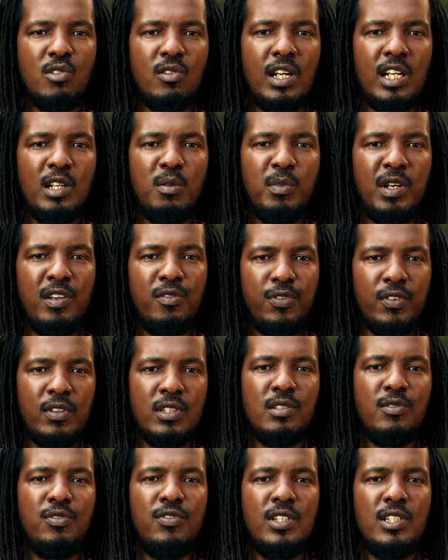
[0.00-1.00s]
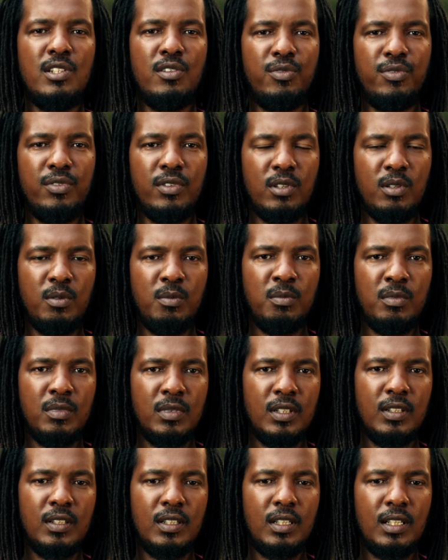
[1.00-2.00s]
to write my first feature film
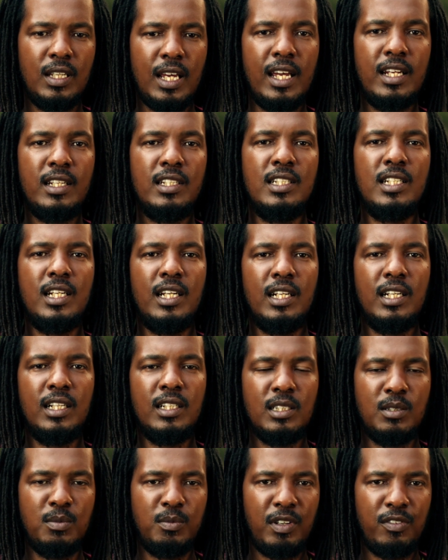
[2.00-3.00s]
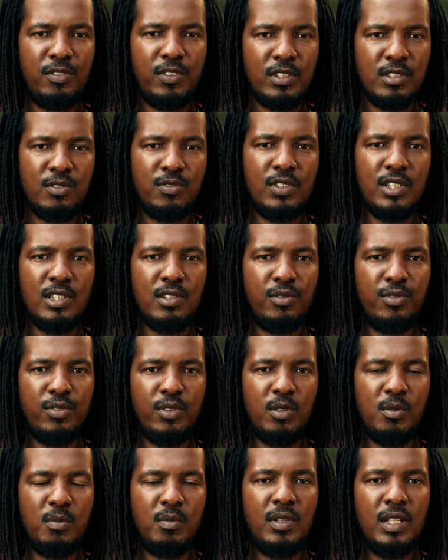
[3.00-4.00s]
and direct my first feature
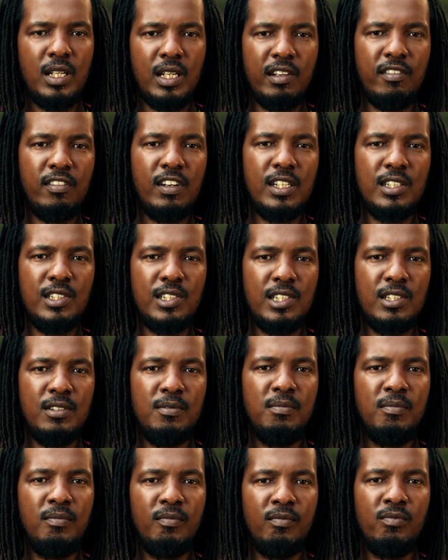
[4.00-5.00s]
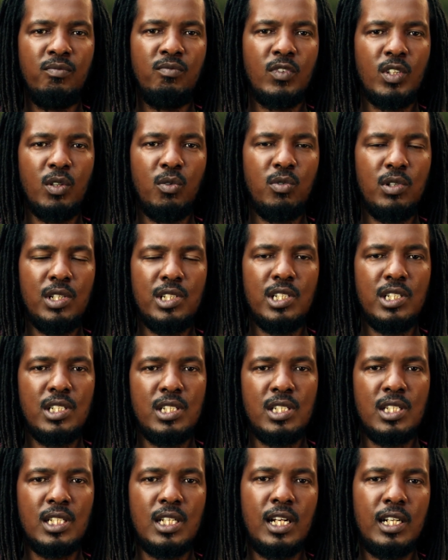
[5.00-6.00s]
film, Nevanje, which
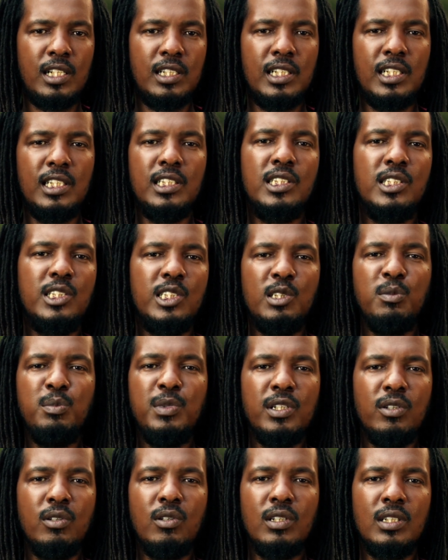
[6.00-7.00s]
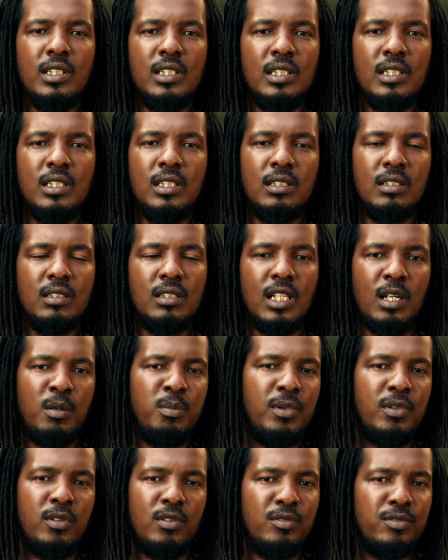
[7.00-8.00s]
is currently streaming on a
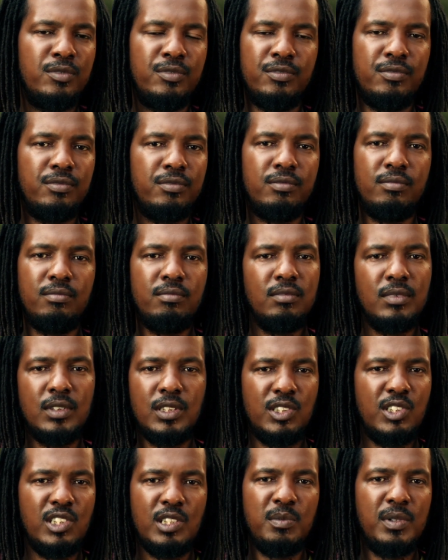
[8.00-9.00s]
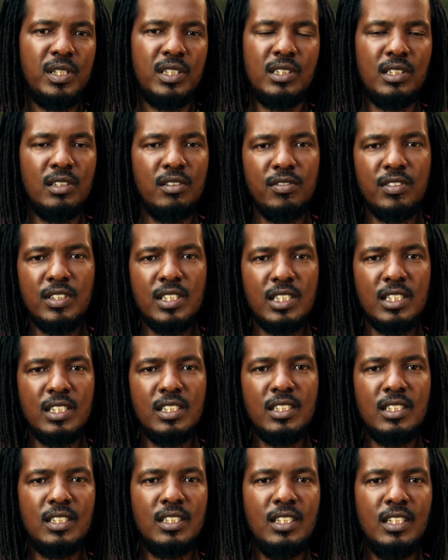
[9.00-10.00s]
couple of streaming
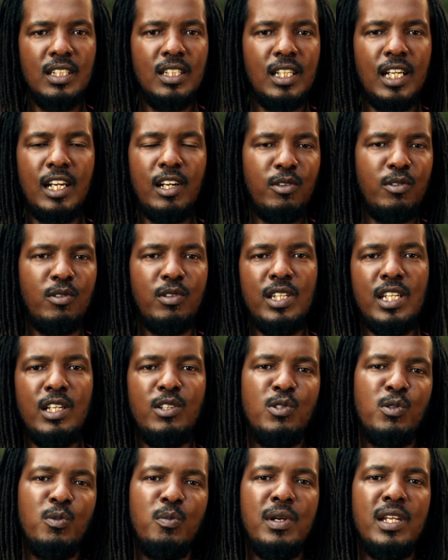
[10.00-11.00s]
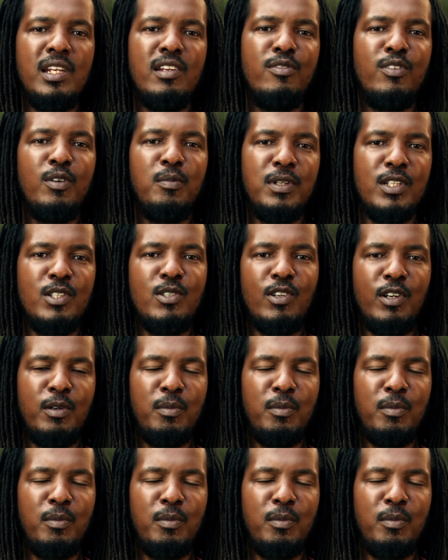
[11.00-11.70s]
services. There are too many for me to